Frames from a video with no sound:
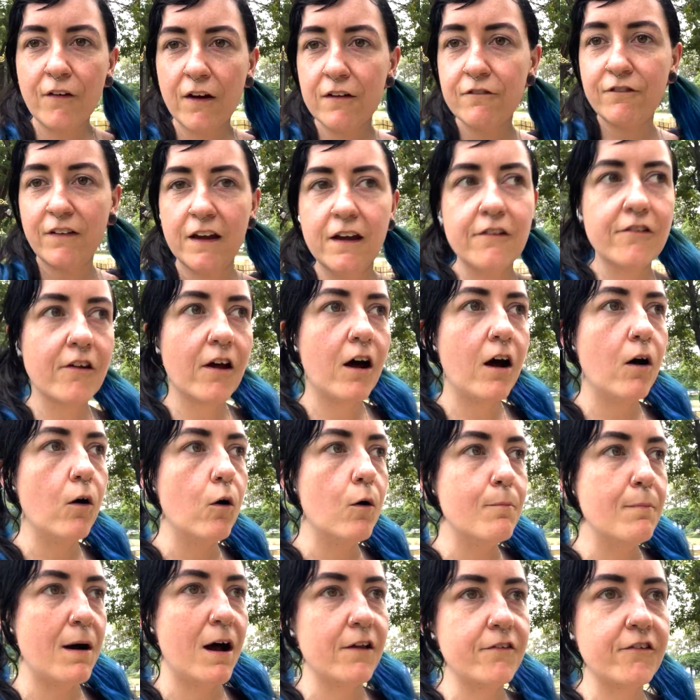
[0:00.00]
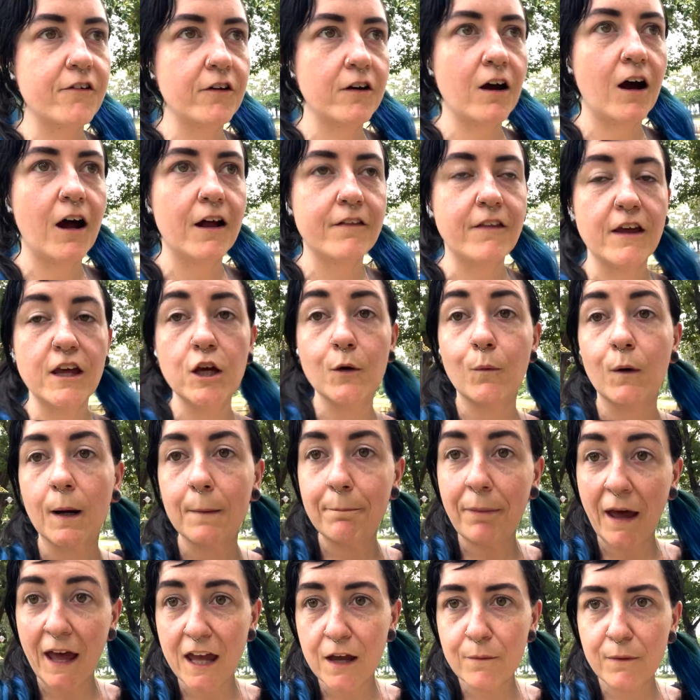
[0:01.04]
a Visa or MasterCard that you want to
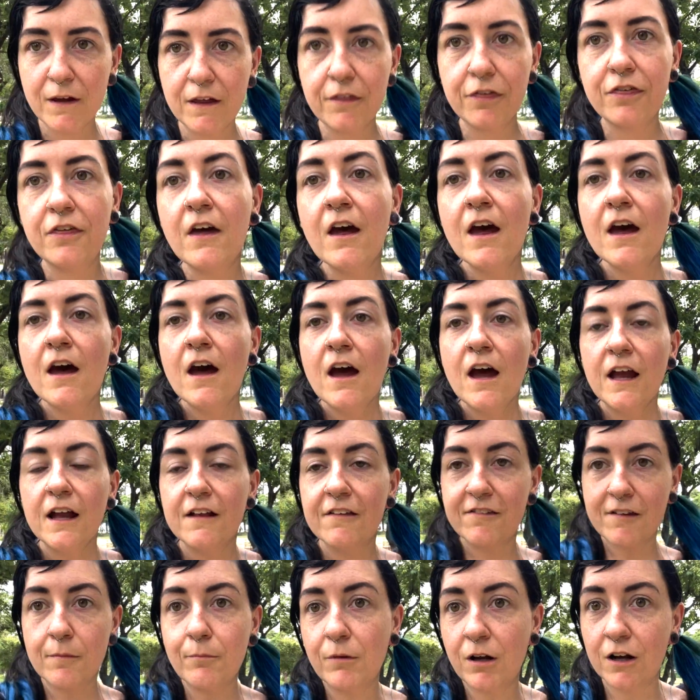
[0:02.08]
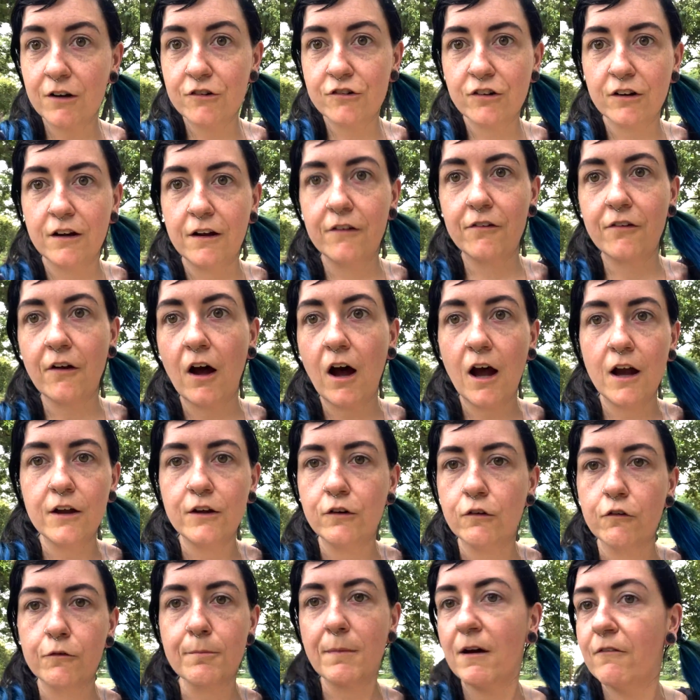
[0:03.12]
pay with. In some countries, I
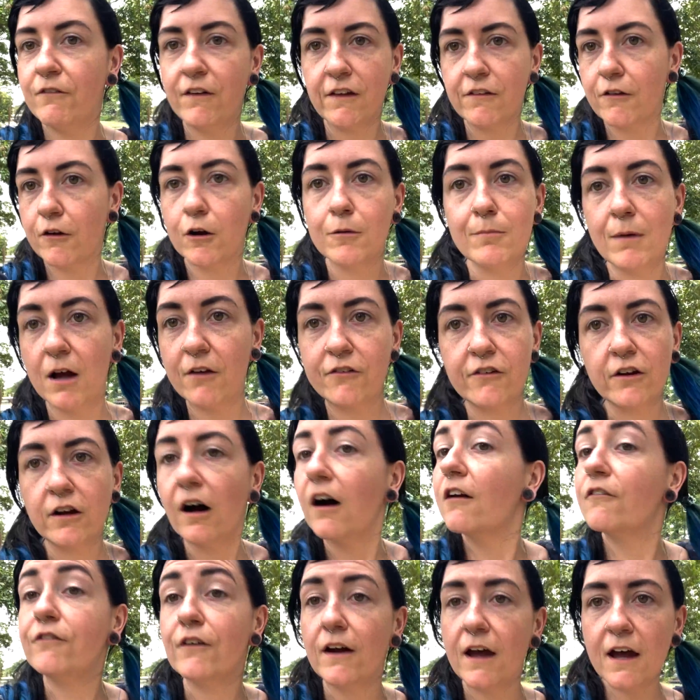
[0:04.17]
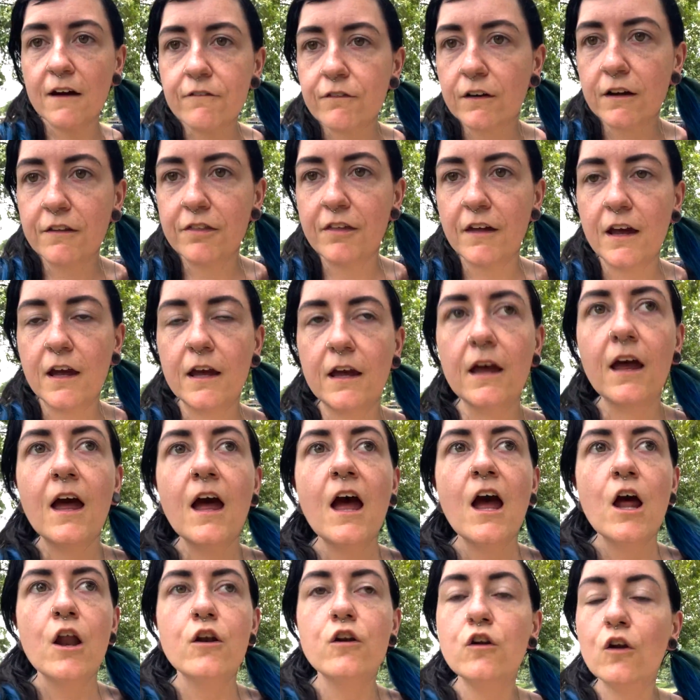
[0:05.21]
use my Visa or MasterCard for everything.
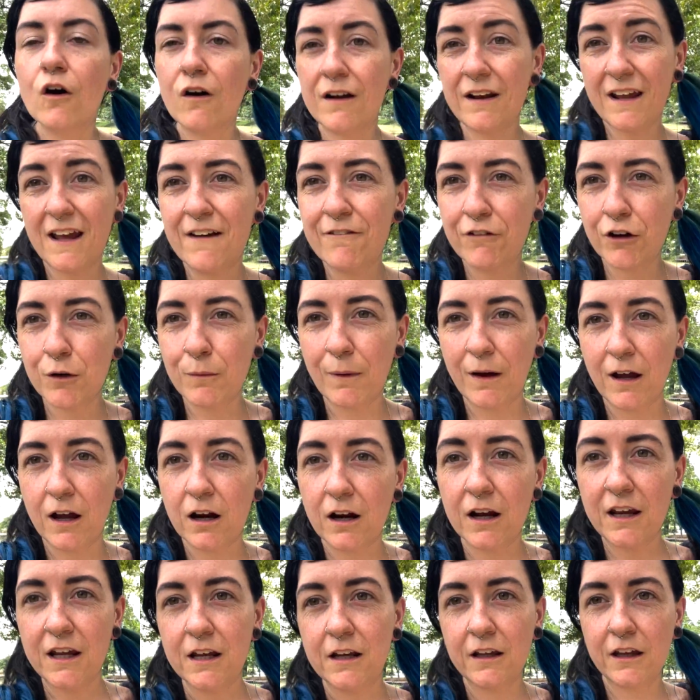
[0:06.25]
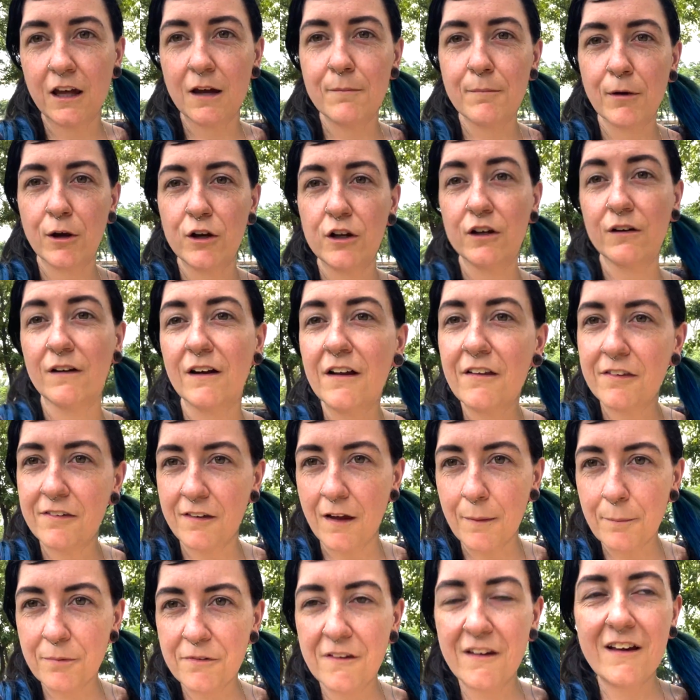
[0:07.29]
Not everywhere in Cambodia
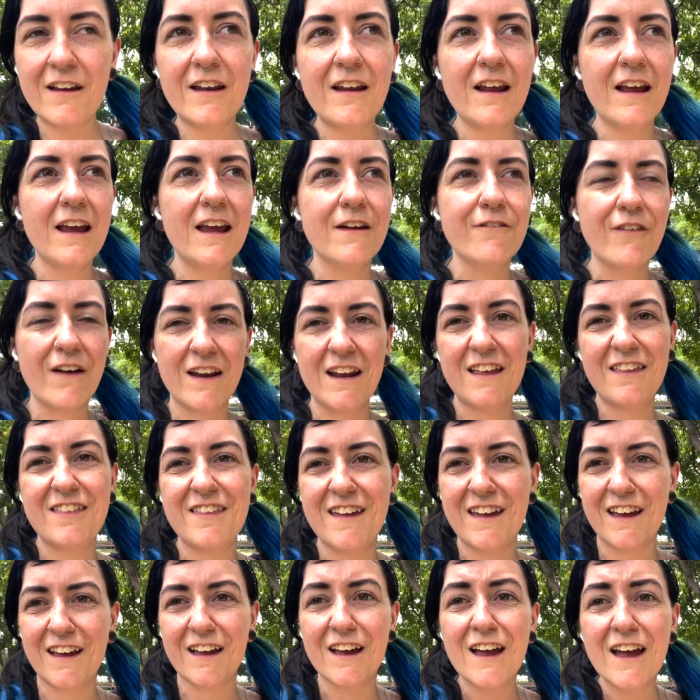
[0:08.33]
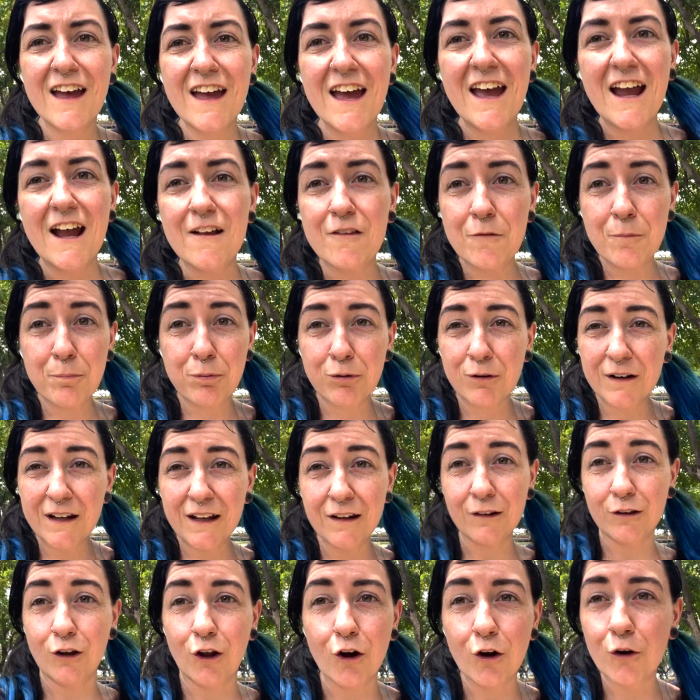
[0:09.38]
accepts it. If anything, it's pretty
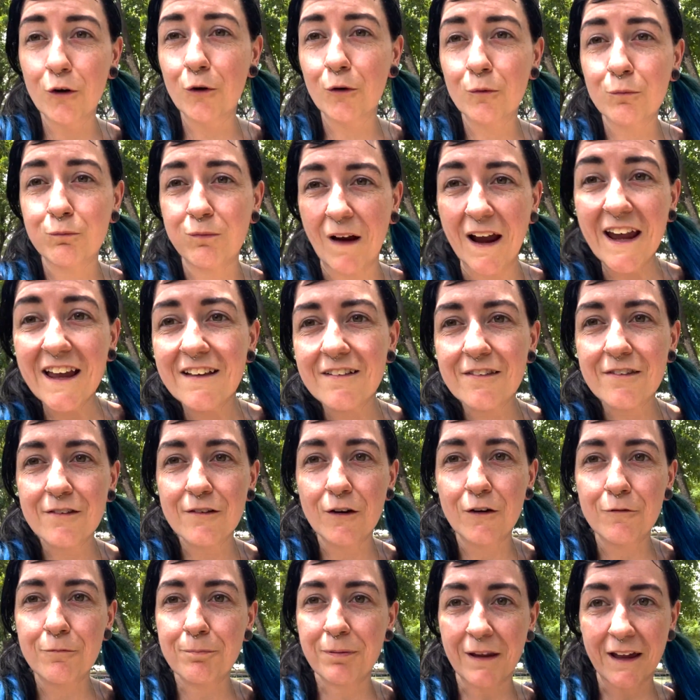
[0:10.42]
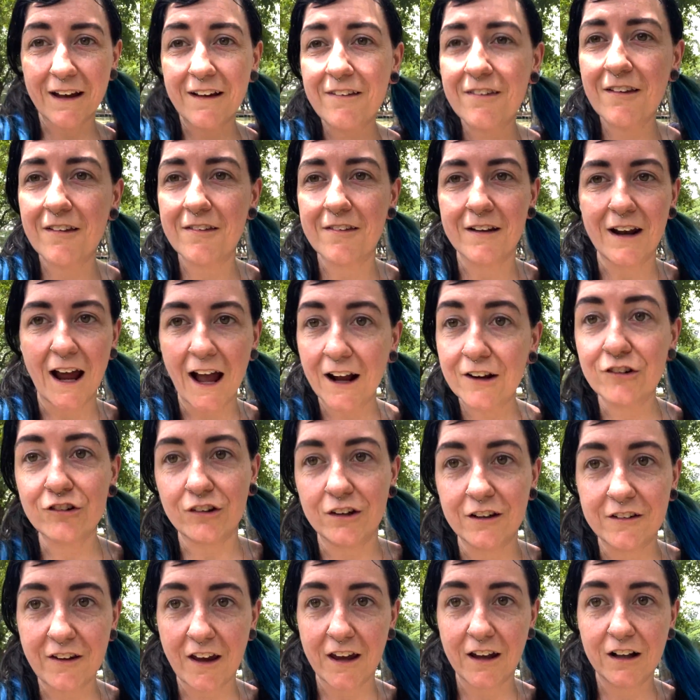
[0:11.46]
low rates of places that
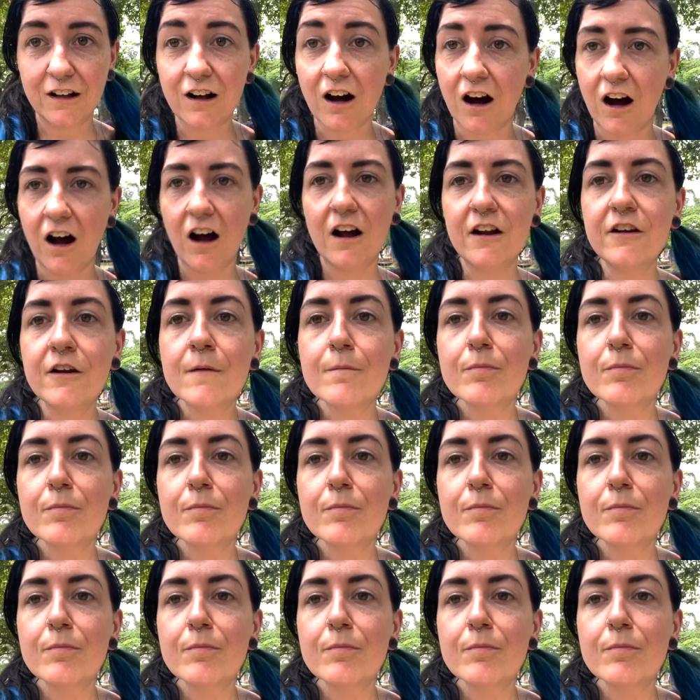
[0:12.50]
actually take card.